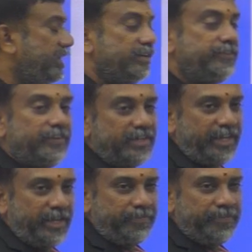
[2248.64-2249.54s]
enough
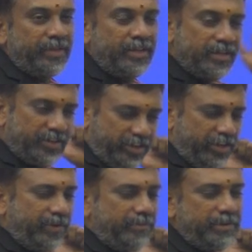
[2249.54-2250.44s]
for him. Do
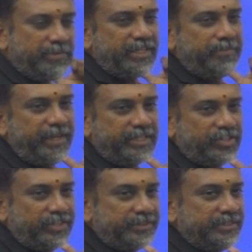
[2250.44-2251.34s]
you remember the
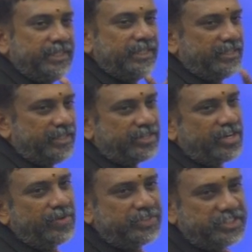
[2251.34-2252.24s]
picture? The
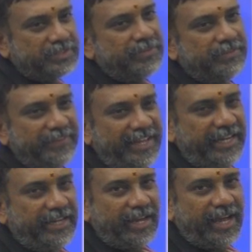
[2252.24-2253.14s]
trousers were
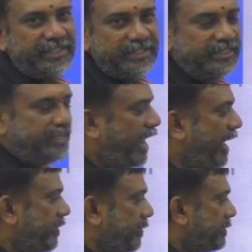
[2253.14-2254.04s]
very tight and
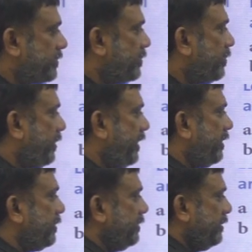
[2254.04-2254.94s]
narrow. So
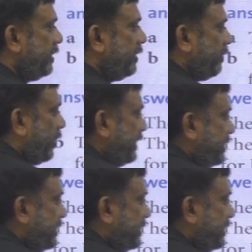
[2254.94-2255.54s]
here, what